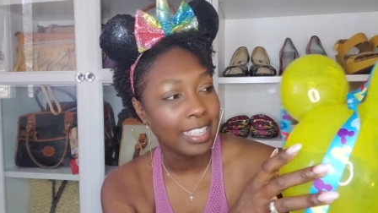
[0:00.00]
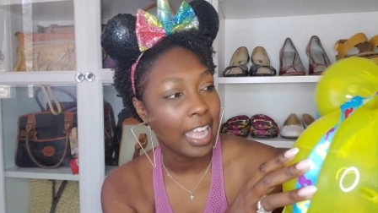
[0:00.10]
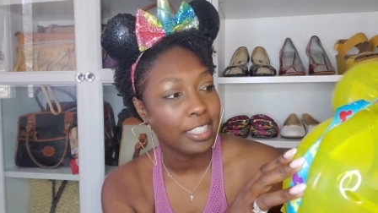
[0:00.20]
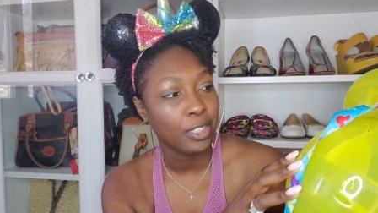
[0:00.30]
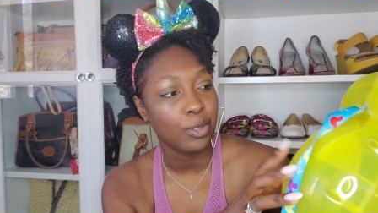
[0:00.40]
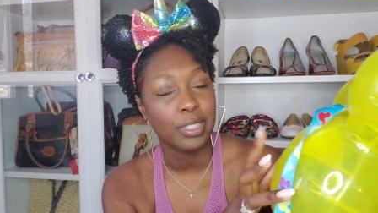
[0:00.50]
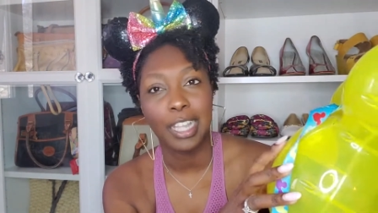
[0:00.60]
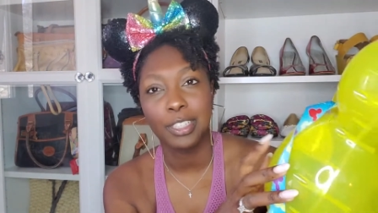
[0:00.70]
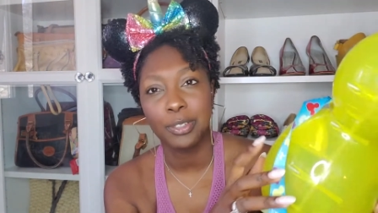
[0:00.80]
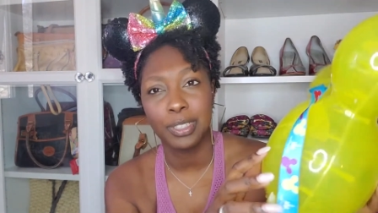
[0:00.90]
I chose
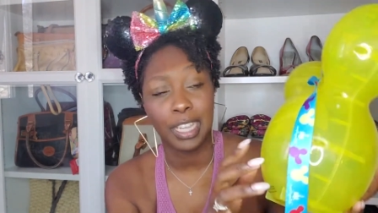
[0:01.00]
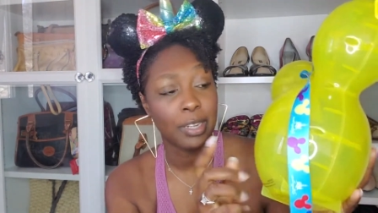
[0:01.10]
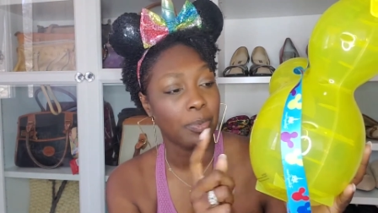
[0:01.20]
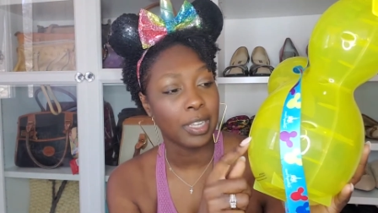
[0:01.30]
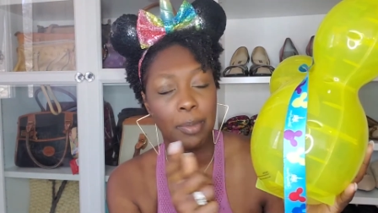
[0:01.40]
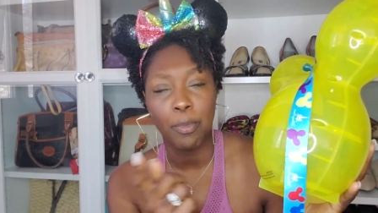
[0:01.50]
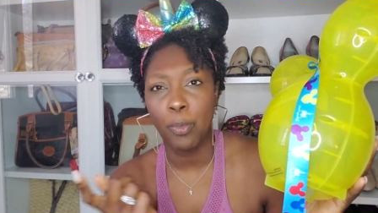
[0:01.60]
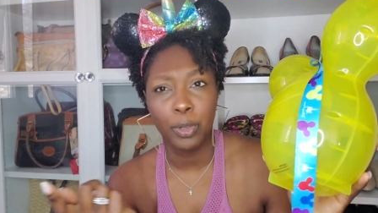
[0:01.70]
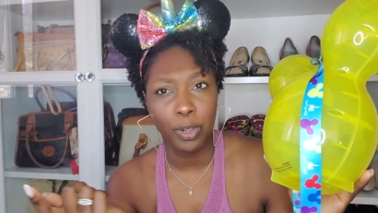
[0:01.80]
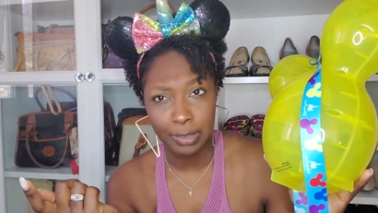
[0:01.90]
not to because I didn't want to come
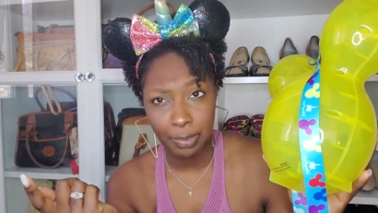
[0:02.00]
home with all this